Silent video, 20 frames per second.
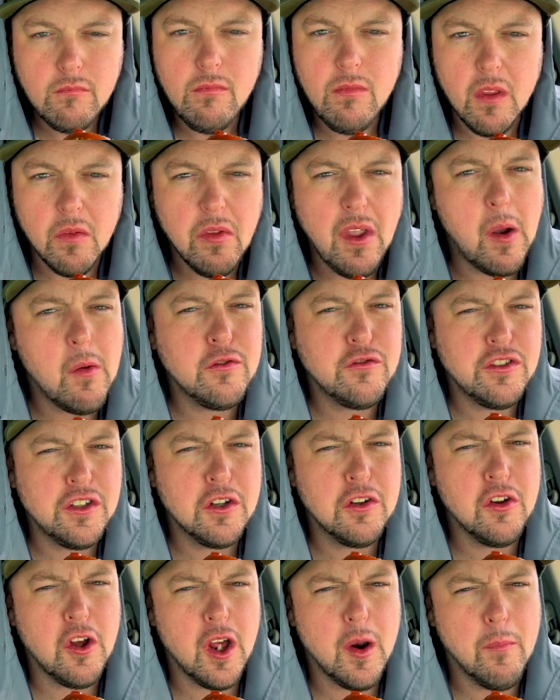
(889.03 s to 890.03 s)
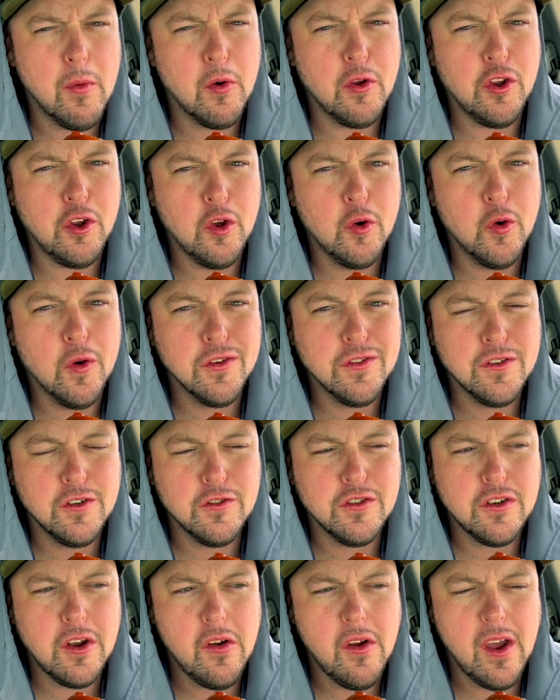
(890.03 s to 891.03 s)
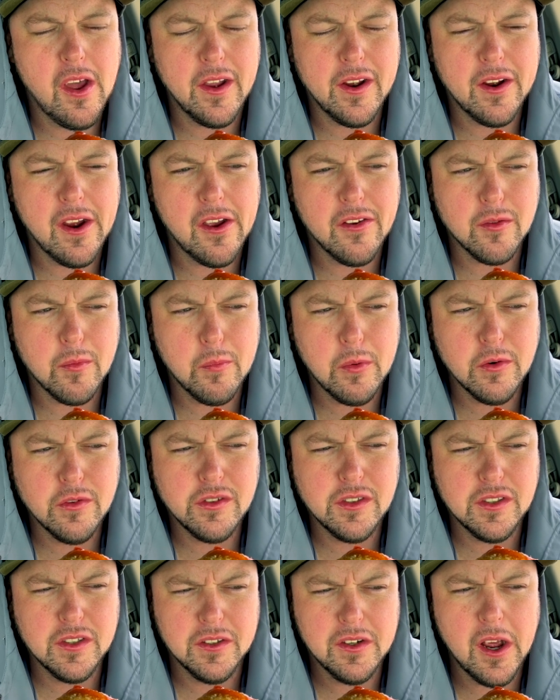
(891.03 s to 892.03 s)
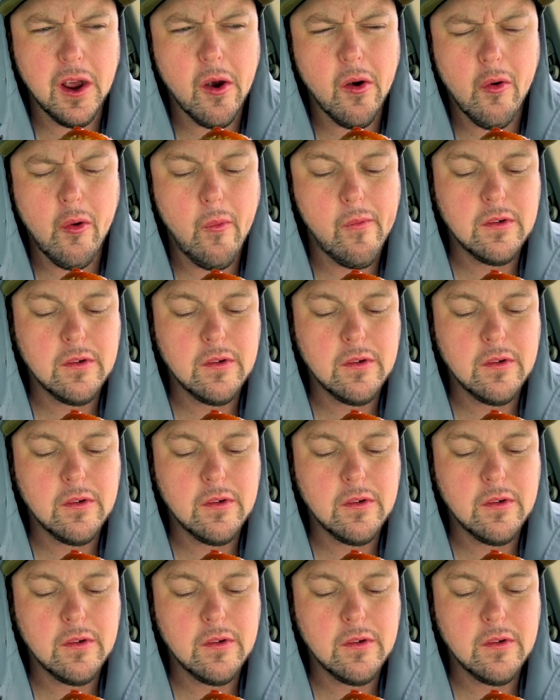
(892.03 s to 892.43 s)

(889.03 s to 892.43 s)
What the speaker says: that would say a lot about you as yourself, like as a person, and how